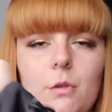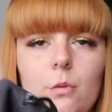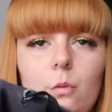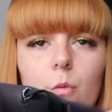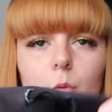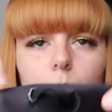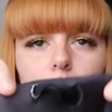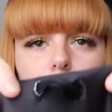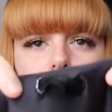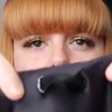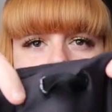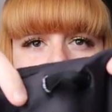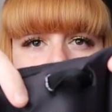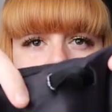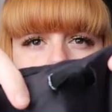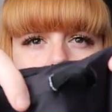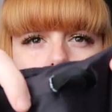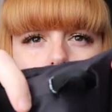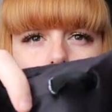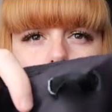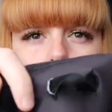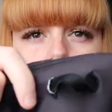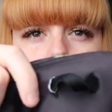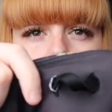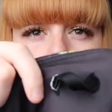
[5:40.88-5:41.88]
sort of
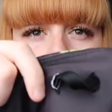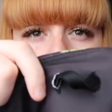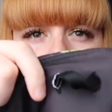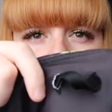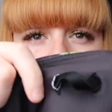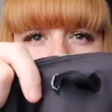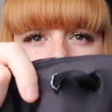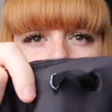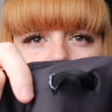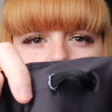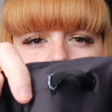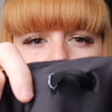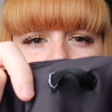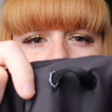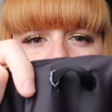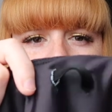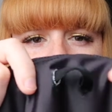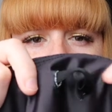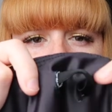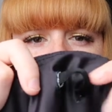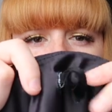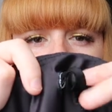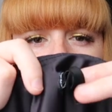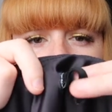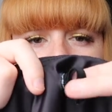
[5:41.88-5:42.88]
weird
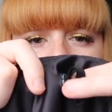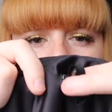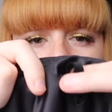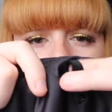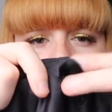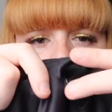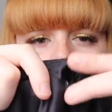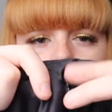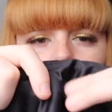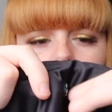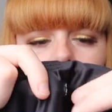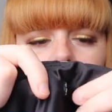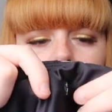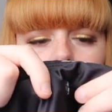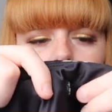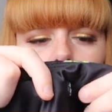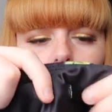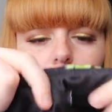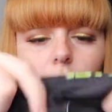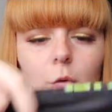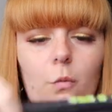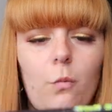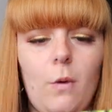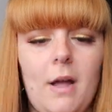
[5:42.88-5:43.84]
black pulley tab thing on the